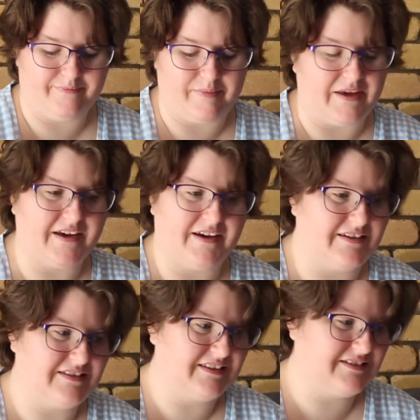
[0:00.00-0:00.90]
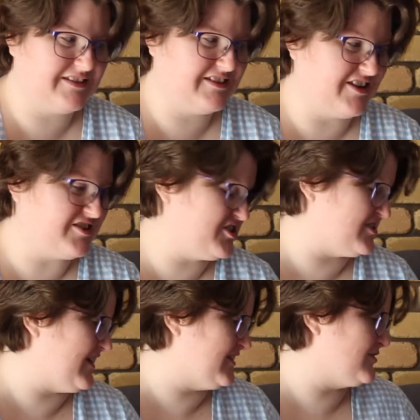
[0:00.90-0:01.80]
Yeah, I just
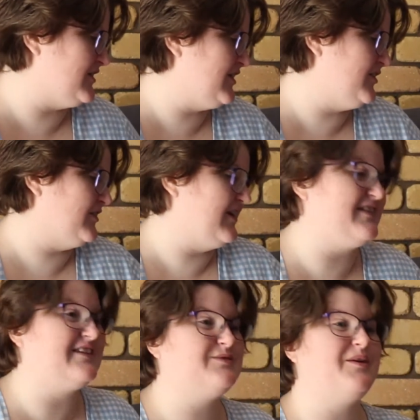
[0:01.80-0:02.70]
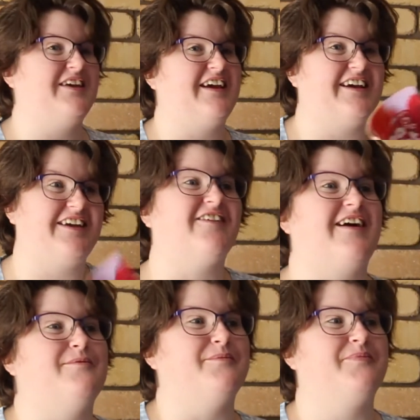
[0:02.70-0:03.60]
think it's really cool, and that's where you get
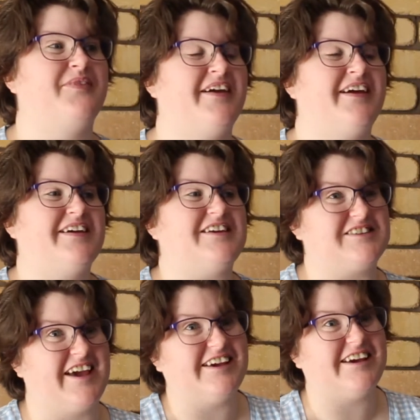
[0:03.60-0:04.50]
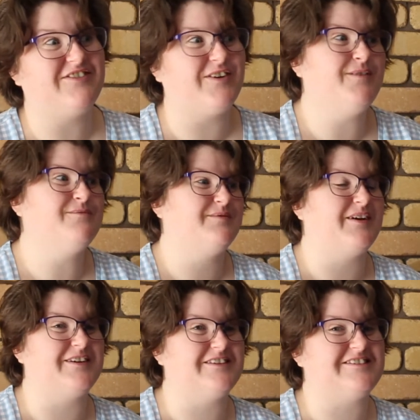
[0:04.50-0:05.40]
your ski gear from,
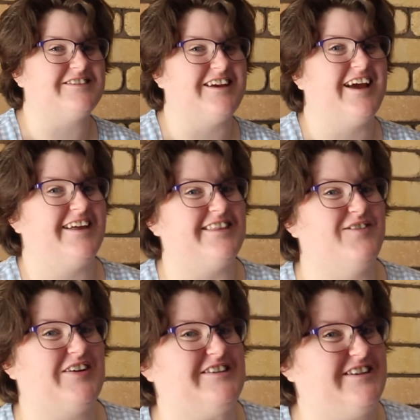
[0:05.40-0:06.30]
because they're much